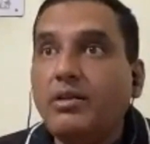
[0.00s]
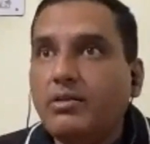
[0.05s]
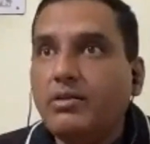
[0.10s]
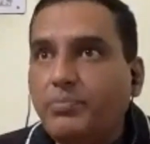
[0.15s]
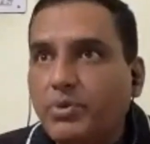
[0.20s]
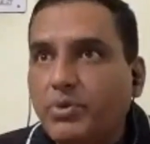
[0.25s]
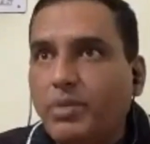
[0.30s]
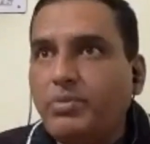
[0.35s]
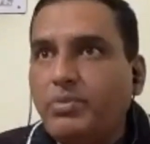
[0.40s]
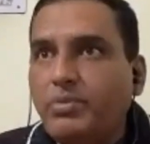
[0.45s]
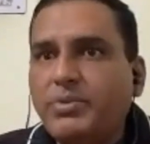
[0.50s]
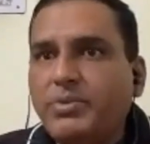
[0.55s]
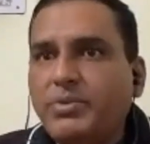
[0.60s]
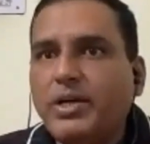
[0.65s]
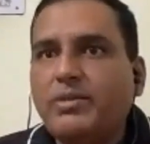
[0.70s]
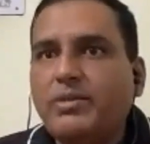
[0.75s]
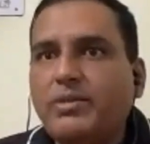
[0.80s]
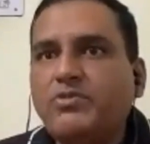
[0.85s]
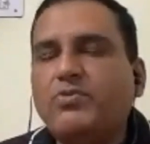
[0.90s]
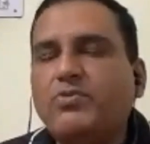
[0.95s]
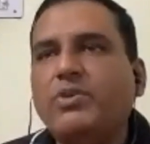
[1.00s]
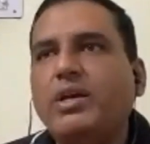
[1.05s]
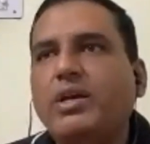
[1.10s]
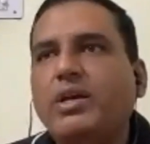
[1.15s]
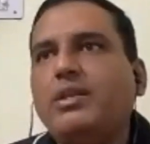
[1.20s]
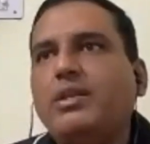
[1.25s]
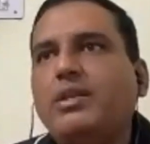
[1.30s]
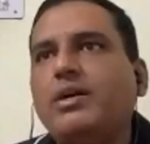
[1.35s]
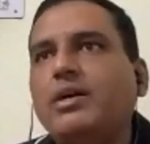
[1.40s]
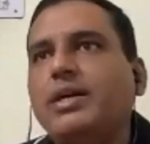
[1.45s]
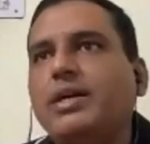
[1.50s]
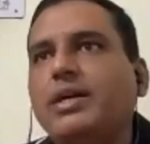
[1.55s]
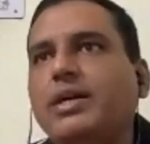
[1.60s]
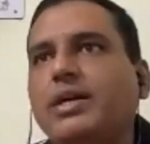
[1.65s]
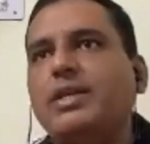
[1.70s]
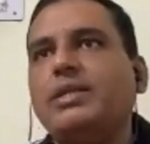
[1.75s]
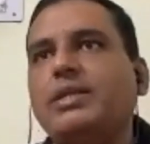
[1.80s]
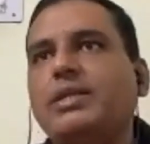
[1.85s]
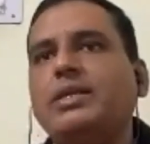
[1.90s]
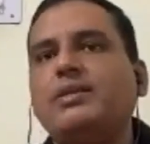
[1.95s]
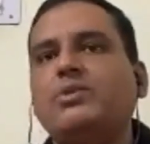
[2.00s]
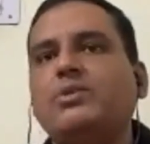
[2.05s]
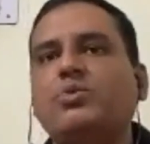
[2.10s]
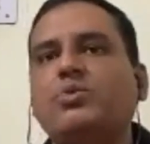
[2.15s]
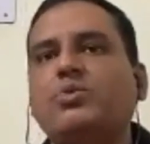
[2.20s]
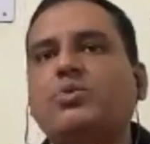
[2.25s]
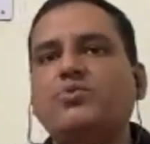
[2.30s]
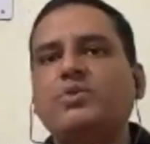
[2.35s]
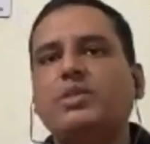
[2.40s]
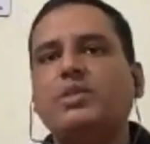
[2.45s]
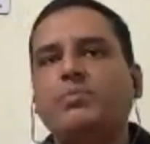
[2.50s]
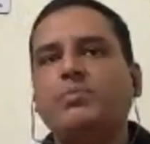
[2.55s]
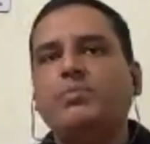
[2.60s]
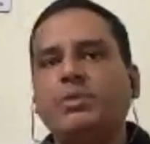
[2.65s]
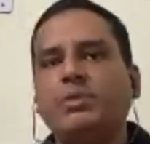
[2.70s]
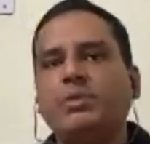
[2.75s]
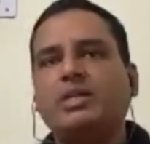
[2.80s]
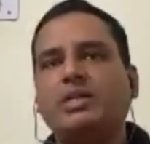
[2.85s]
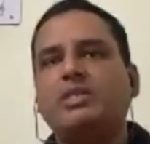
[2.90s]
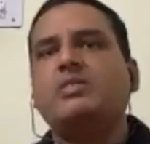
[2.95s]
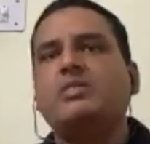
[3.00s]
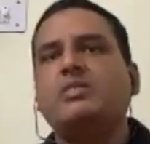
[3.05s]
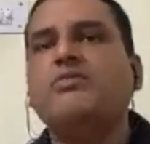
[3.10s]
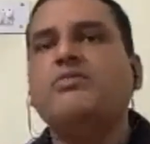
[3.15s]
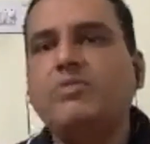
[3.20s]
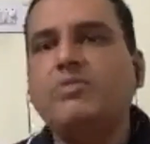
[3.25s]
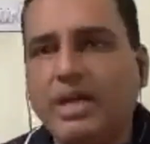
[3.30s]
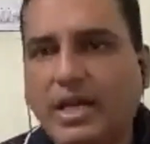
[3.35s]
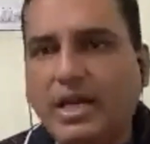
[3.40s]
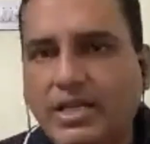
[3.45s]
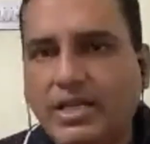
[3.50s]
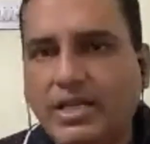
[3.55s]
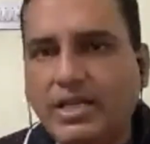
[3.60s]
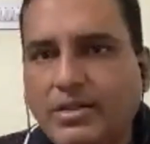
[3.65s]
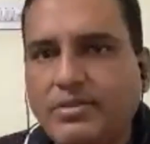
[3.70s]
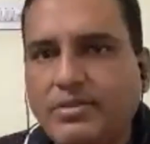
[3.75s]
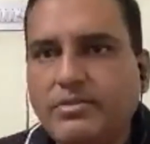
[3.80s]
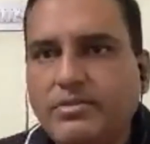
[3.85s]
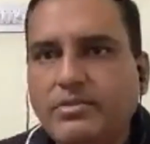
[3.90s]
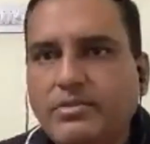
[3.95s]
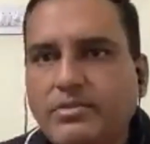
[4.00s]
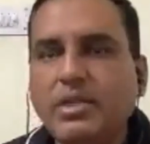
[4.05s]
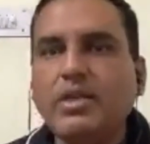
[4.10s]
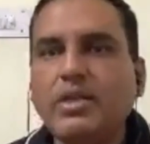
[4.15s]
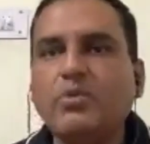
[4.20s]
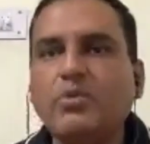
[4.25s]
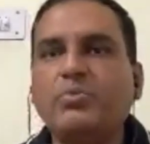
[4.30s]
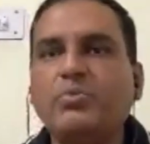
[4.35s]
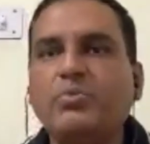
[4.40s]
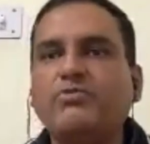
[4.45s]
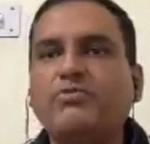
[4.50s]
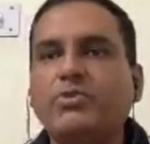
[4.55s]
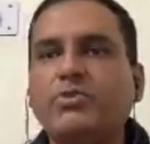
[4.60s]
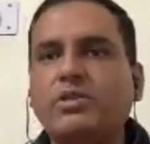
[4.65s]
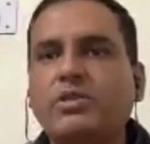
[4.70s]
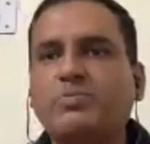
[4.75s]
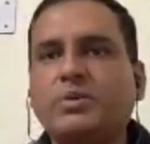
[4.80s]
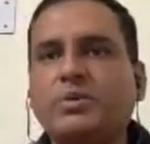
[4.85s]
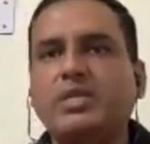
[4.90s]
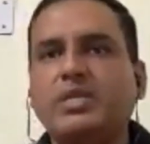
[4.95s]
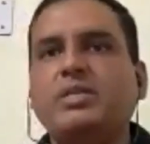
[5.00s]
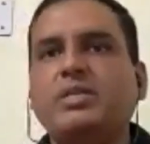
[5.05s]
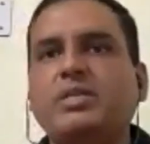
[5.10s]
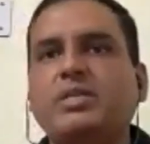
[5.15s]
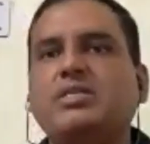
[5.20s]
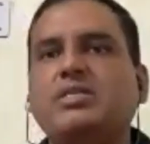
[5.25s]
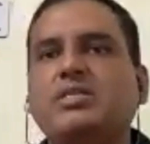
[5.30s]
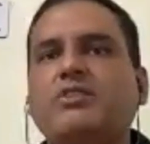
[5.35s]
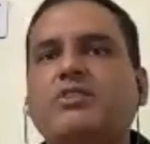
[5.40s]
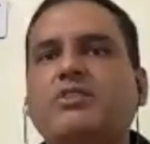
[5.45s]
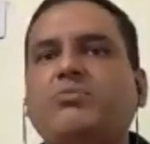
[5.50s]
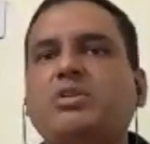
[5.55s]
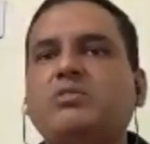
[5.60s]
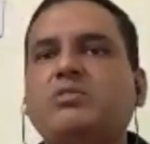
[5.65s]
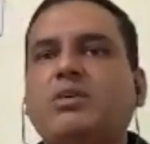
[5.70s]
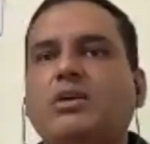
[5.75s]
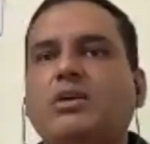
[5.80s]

Problem comes when a candidate goes with a preconceived idea. Okay, now what is preconceived means?